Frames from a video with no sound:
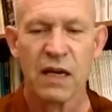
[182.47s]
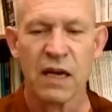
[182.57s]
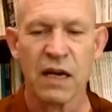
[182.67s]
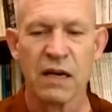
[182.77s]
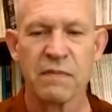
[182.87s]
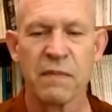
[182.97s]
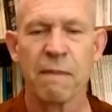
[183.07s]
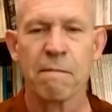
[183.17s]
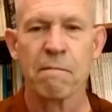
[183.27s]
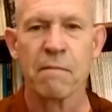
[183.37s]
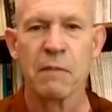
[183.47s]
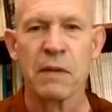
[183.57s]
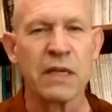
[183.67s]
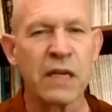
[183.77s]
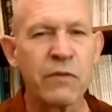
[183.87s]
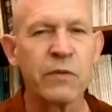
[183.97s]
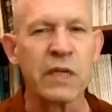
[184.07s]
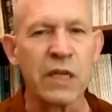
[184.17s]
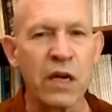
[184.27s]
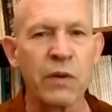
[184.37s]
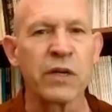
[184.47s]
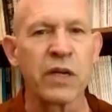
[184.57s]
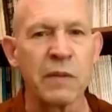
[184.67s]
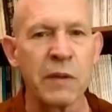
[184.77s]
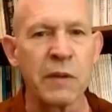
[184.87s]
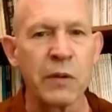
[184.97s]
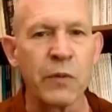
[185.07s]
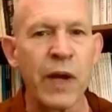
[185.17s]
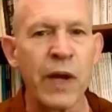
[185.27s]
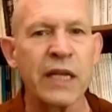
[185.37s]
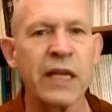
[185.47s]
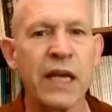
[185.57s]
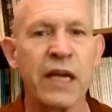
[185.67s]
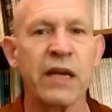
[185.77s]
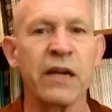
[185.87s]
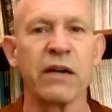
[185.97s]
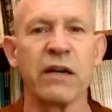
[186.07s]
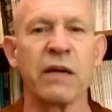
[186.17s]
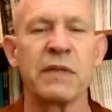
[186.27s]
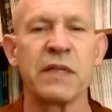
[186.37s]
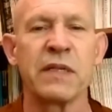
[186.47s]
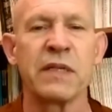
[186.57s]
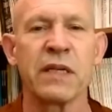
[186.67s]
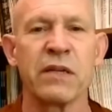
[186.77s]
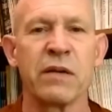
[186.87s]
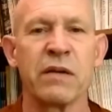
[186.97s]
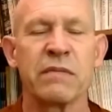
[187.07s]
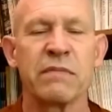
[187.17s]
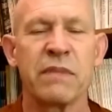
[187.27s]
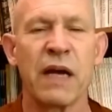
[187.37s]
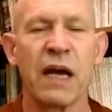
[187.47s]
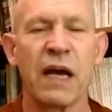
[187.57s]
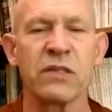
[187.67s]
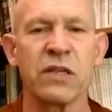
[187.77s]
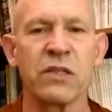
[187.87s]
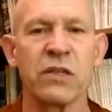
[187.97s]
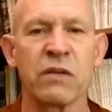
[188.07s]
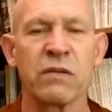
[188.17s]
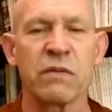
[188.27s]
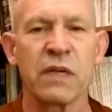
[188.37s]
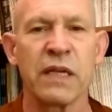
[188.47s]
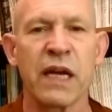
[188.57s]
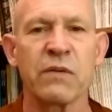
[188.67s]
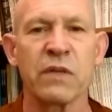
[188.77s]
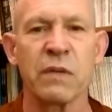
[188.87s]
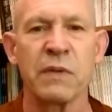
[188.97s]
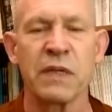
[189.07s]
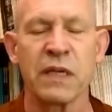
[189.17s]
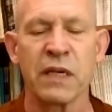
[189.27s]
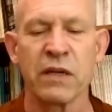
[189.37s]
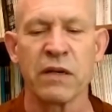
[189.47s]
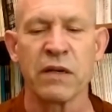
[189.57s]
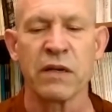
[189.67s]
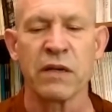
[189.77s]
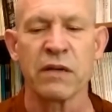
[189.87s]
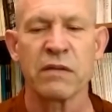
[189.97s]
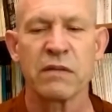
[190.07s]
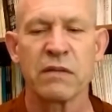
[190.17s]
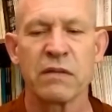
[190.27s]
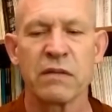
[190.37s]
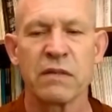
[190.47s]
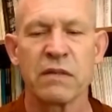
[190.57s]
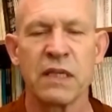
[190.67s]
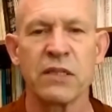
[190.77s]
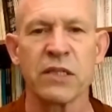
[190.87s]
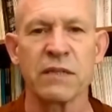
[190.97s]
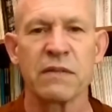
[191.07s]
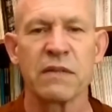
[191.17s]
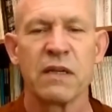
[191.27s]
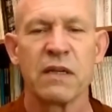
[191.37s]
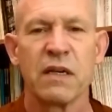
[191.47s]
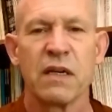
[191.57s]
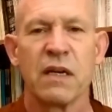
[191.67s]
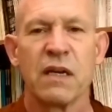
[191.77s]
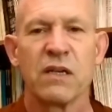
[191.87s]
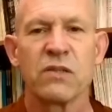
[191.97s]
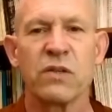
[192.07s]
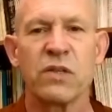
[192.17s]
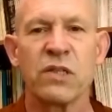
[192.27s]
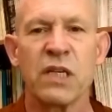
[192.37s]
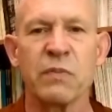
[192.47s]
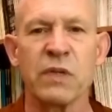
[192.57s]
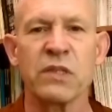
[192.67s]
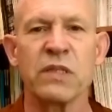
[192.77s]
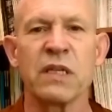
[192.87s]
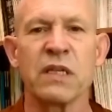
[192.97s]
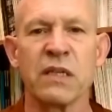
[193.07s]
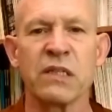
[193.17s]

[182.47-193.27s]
But you never really know when you're going to be ready to hear a particular passage or connect with a particular teaching. So you just keep listening and listening, and